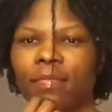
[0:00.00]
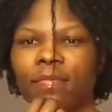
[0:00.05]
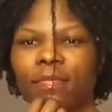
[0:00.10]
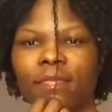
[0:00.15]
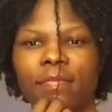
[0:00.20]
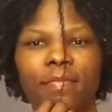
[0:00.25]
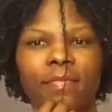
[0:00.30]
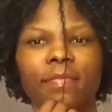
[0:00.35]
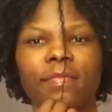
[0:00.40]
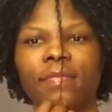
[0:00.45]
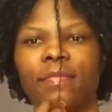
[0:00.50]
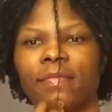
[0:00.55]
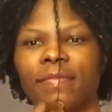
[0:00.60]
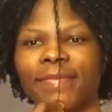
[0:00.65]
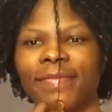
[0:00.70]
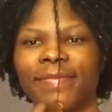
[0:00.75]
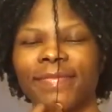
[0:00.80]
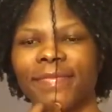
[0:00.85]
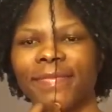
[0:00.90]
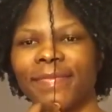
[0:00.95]
you
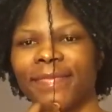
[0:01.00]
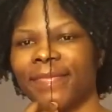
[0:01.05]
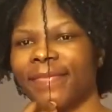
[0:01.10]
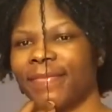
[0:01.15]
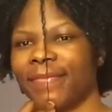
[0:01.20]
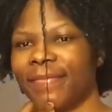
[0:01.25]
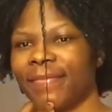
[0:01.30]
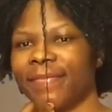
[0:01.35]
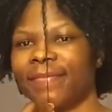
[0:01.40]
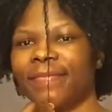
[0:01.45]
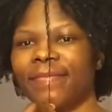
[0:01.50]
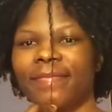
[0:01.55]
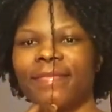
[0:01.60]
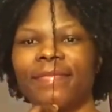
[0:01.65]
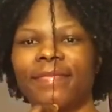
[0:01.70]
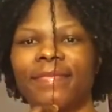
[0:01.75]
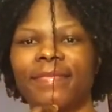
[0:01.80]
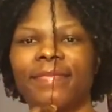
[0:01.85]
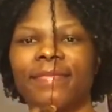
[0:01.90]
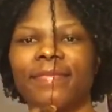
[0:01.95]
cannot tell with
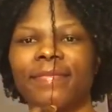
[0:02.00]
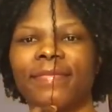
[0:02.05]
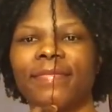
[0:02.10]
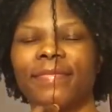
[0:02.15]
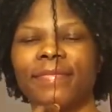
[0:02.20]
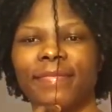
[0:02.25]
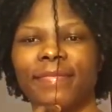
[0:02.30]
this curl.